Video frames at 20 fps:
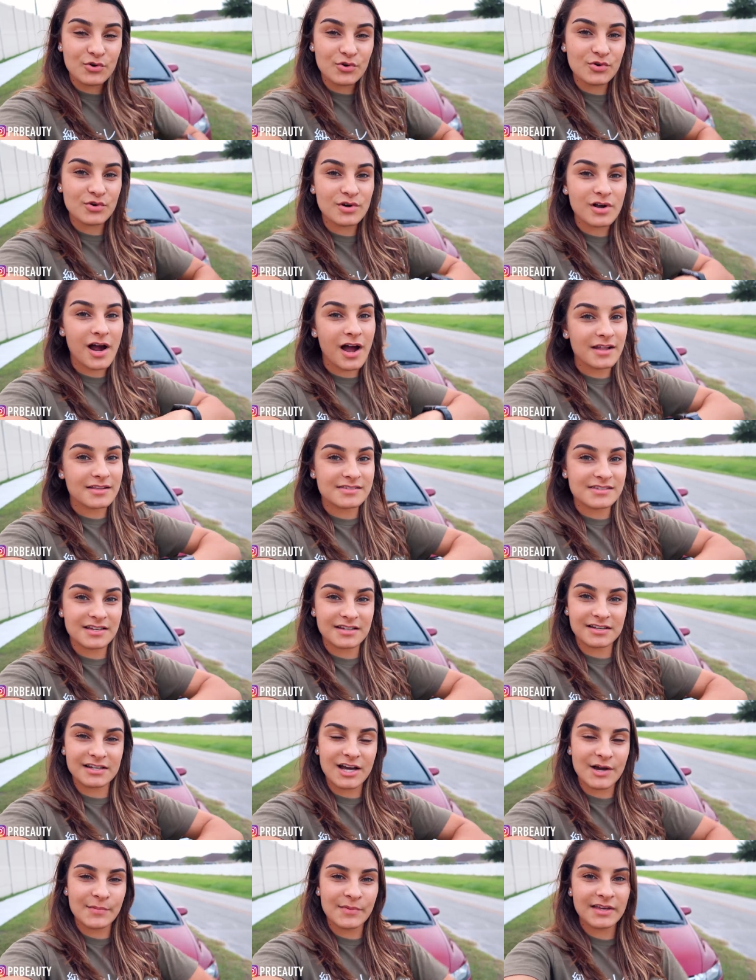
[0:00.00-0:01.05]
cool
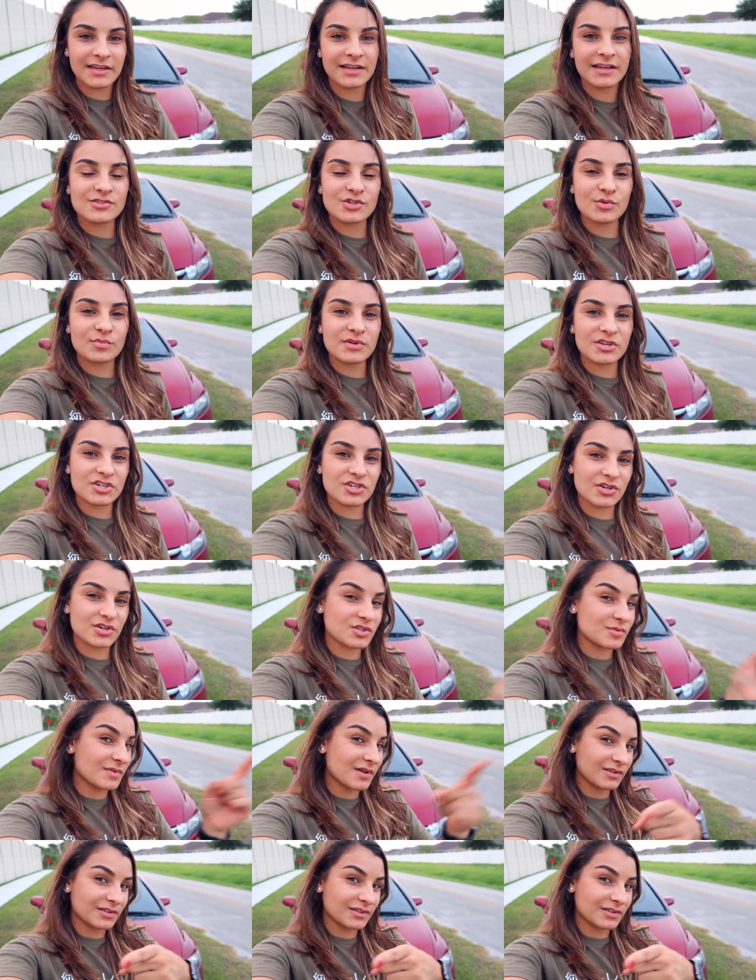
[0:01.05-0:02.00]
content coming, so be sure to be